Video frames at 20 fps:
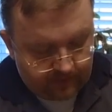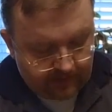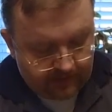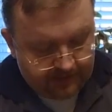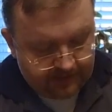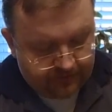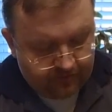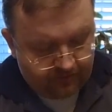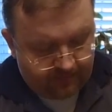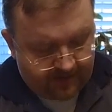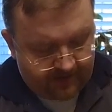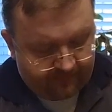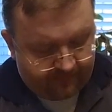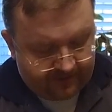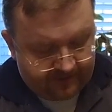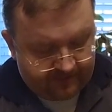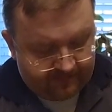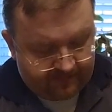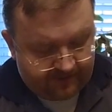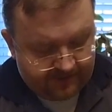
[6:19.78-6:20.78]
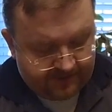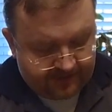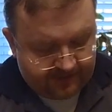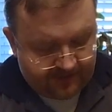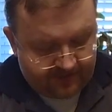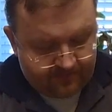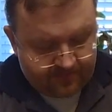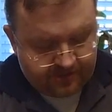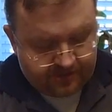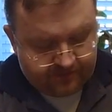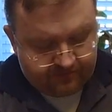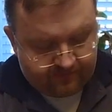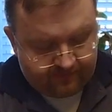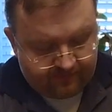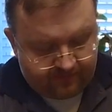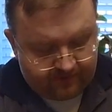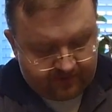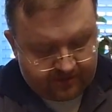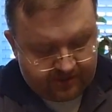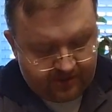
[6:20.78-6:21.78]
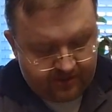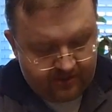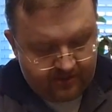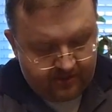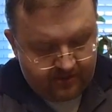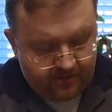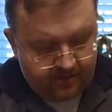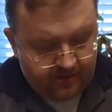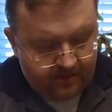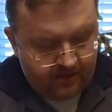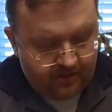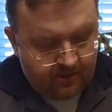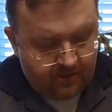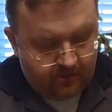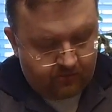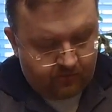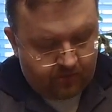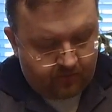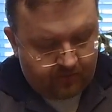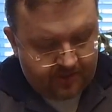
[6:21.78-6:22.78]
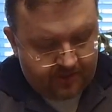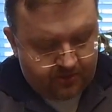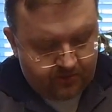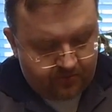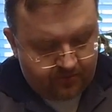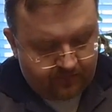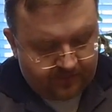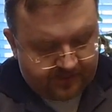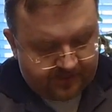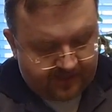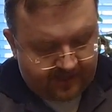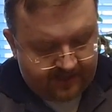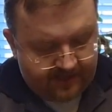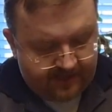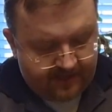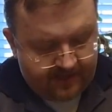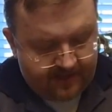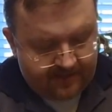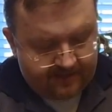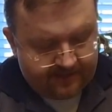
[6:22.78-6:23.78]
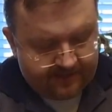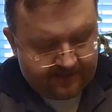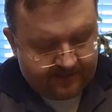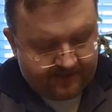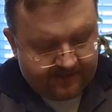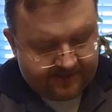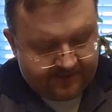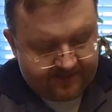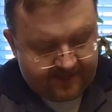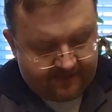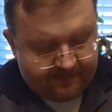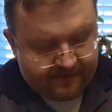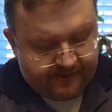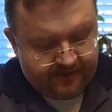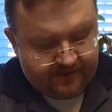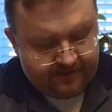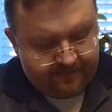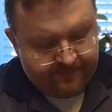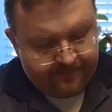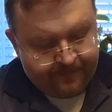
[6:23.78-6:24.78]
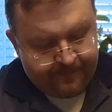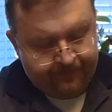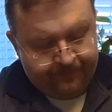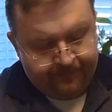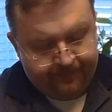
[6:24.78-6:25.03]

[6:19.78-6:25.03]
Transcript: into MiFi device. Again, we just reverse what we do and we slide it in until it snaps in.